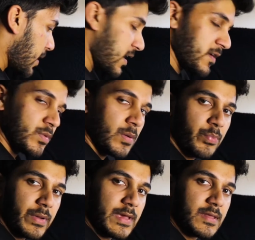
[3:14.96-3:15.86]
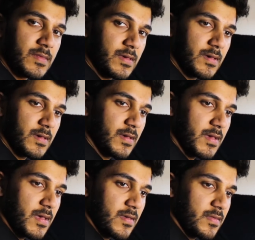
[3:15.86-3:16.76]
I kind of want to bring in the
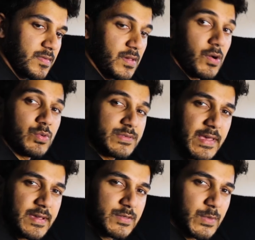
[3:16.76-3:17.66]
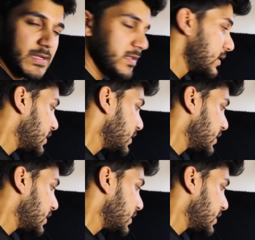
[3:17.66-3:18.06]
old deck as well,